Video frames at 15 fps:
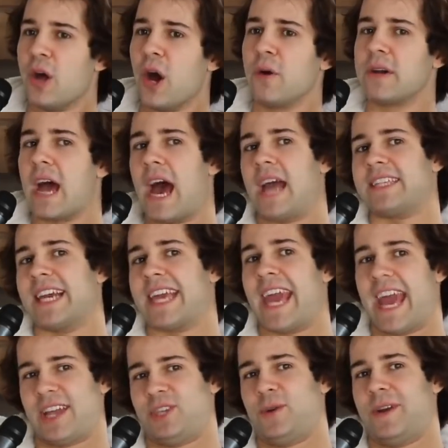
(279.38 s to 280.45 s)
no, guys, I
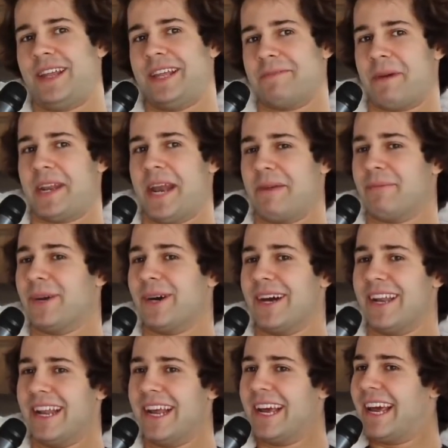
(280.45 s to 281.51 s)
can't do anything in my
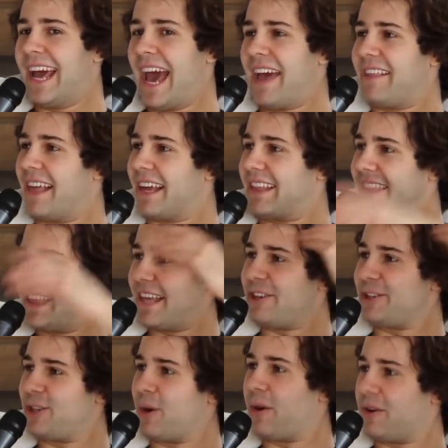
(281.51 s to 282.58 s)
neighborhood. And like they
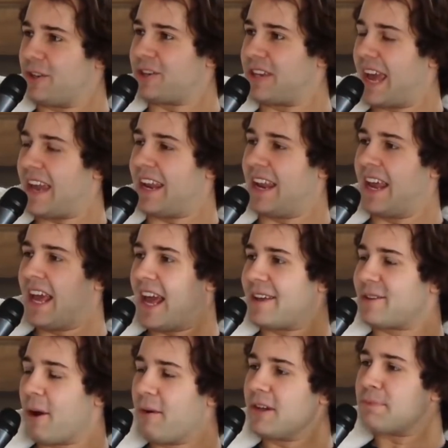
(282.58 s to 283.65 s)
just don't understand it.
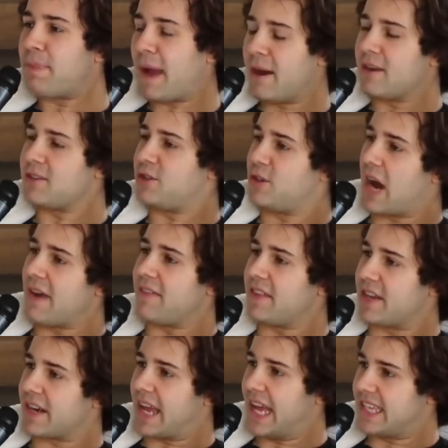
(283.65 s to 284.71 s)
It's always parents
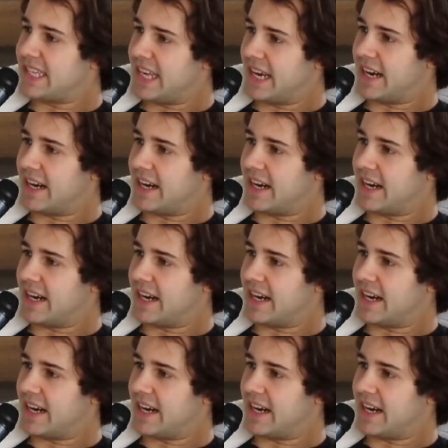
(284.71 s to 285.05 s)
driving their kids